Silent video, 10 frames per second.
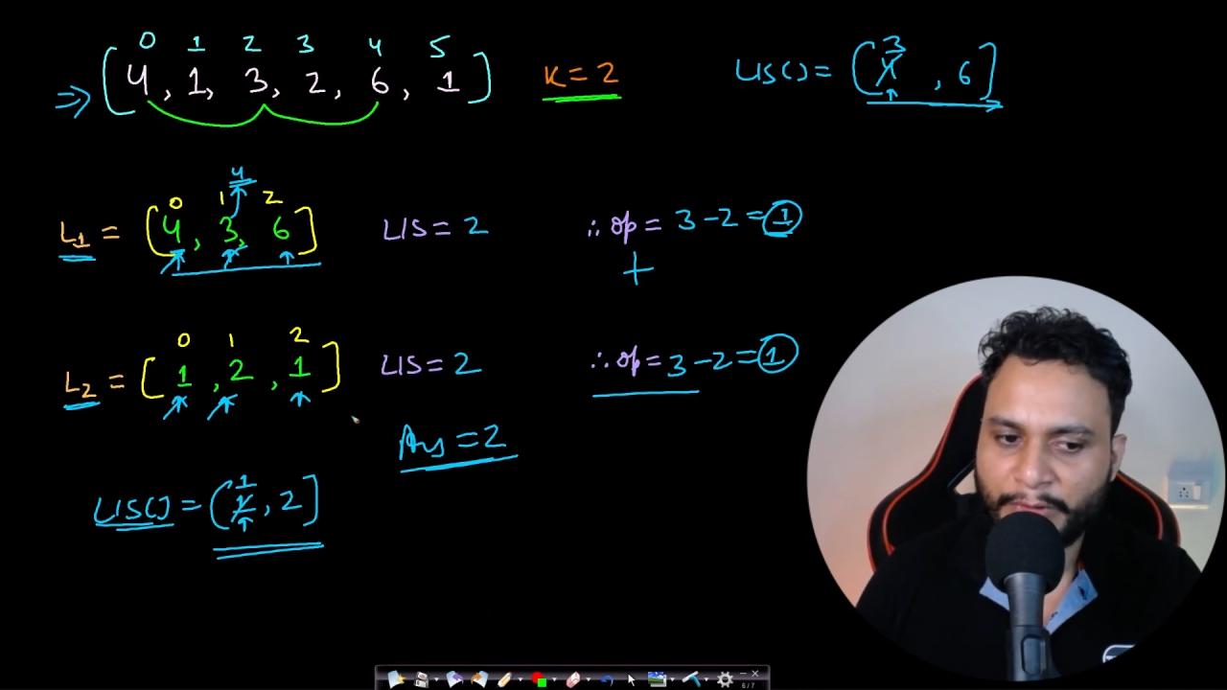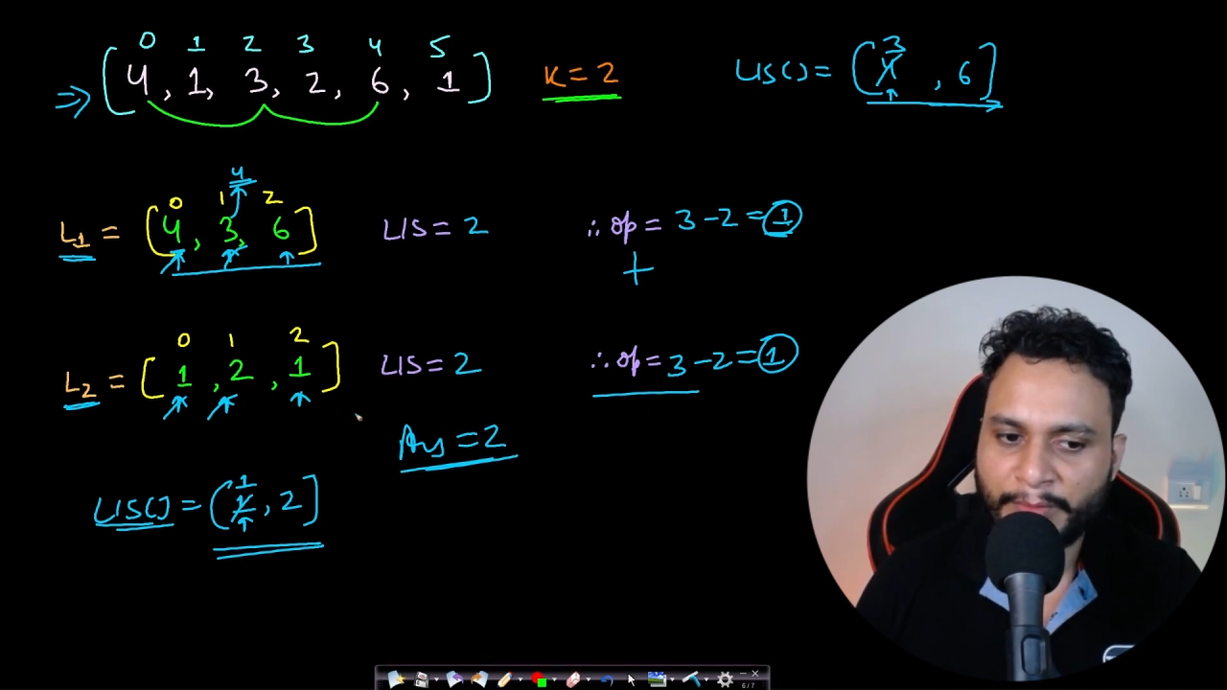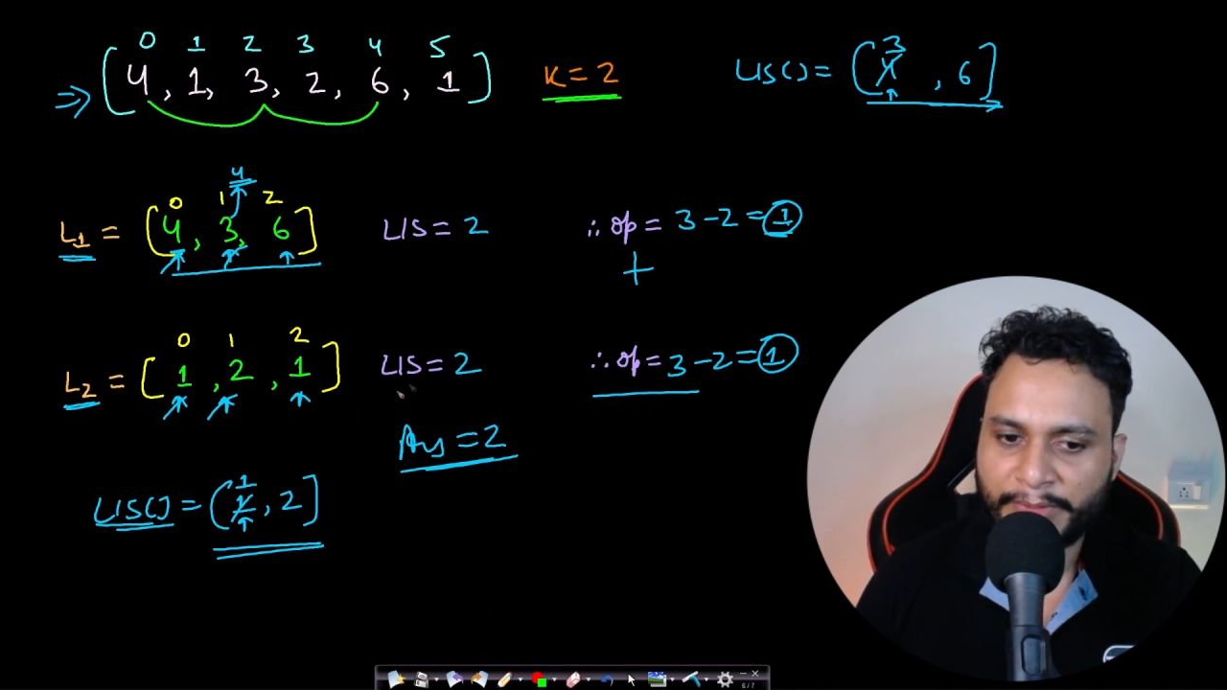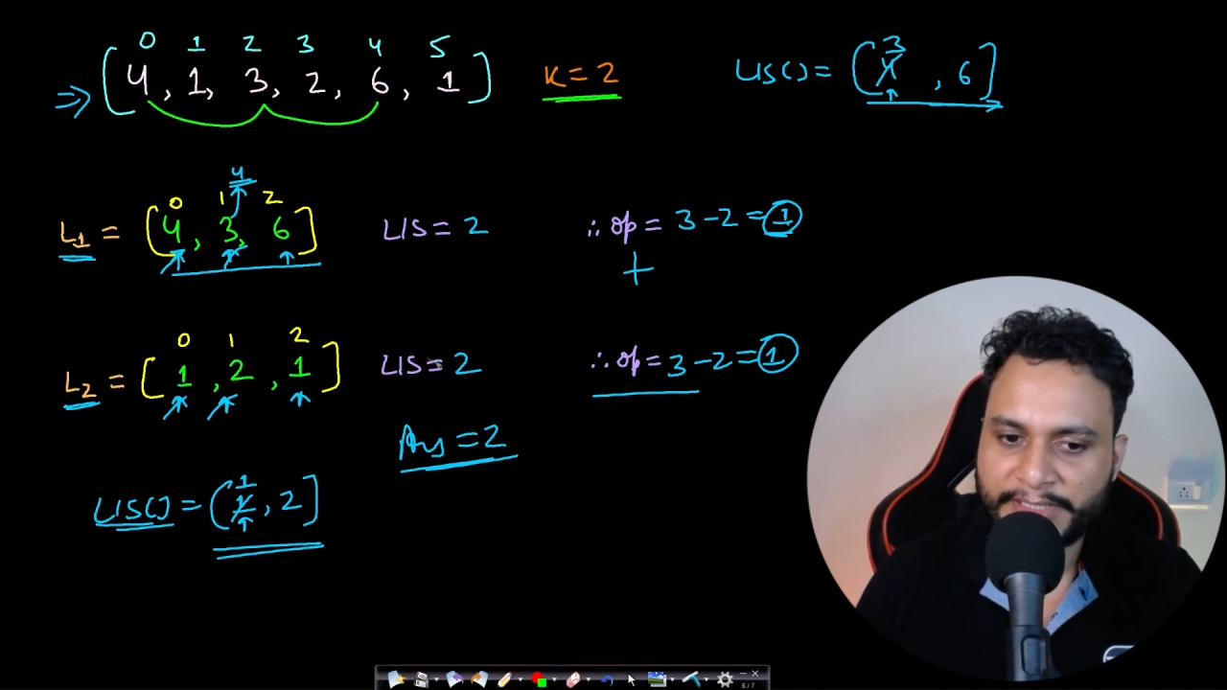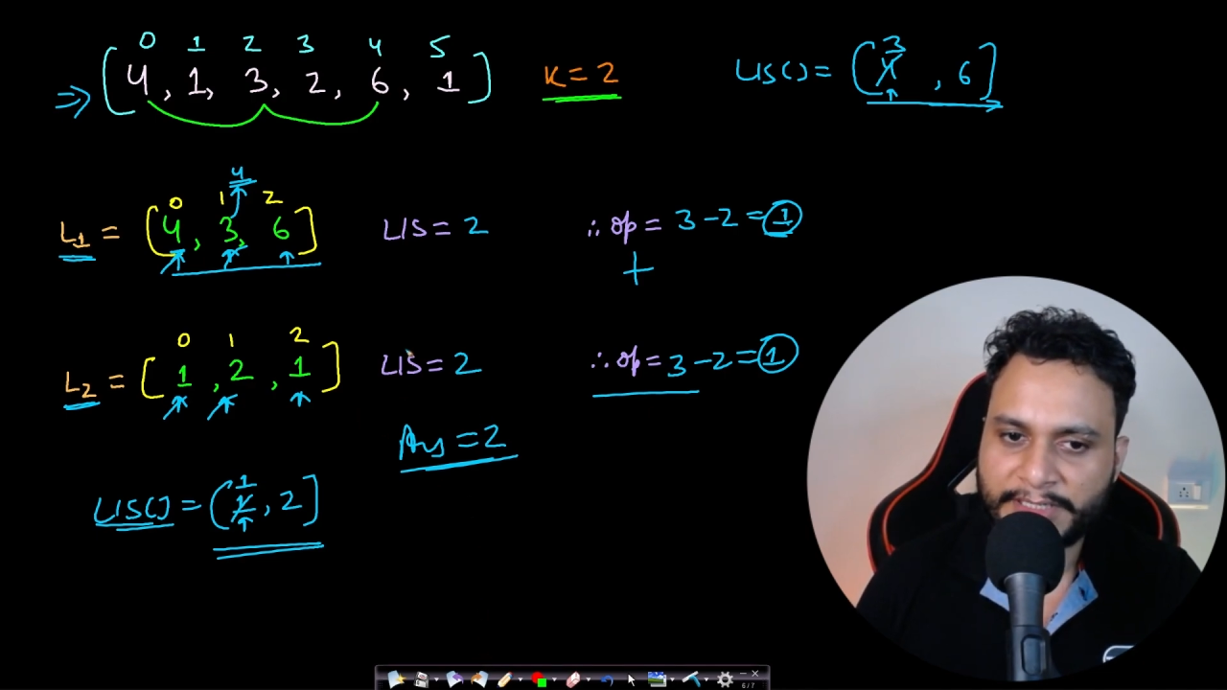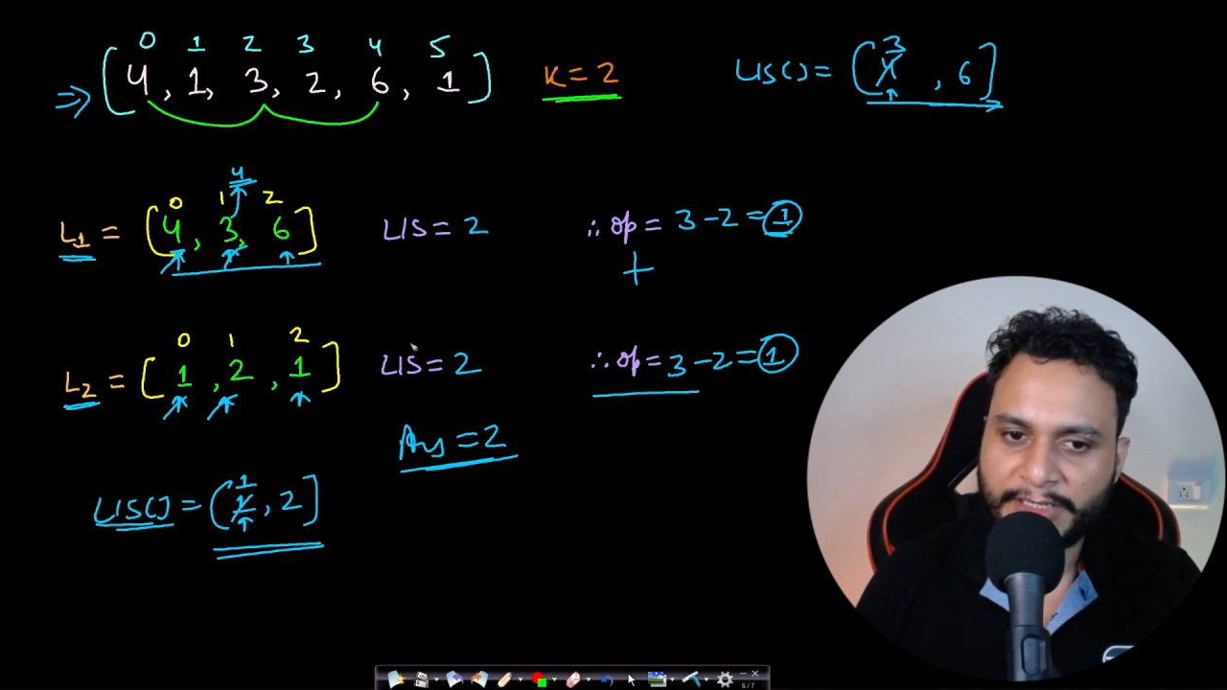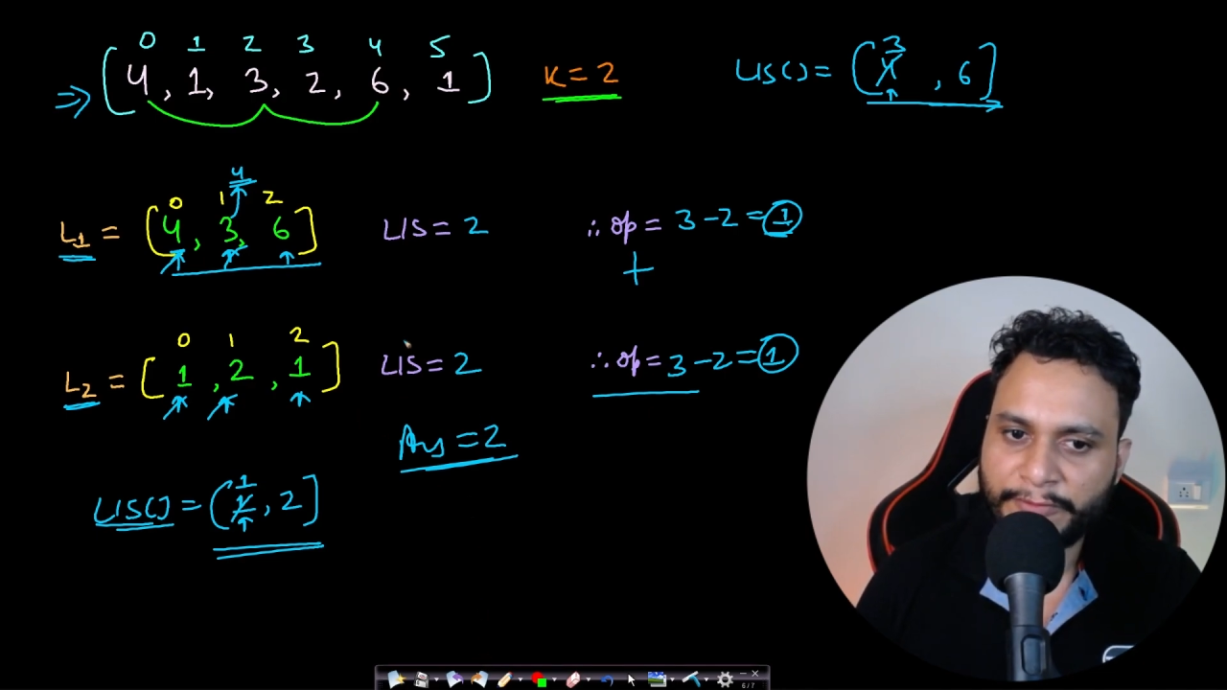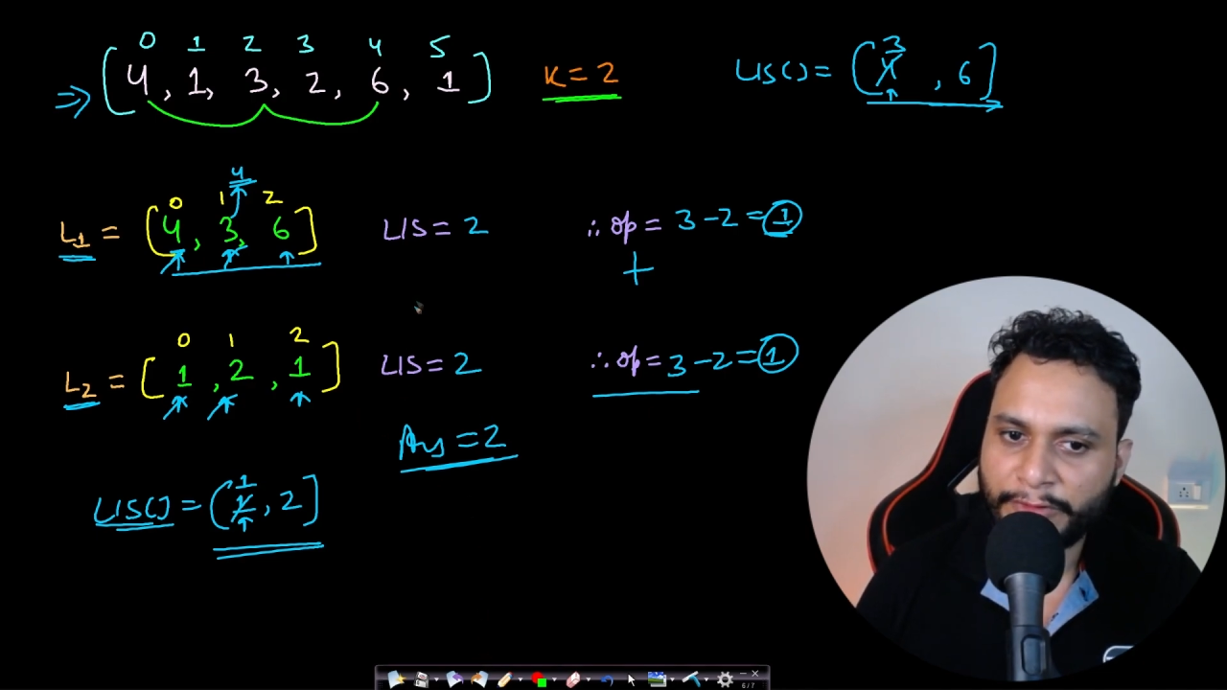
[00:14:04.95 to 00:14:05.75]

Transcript: complexity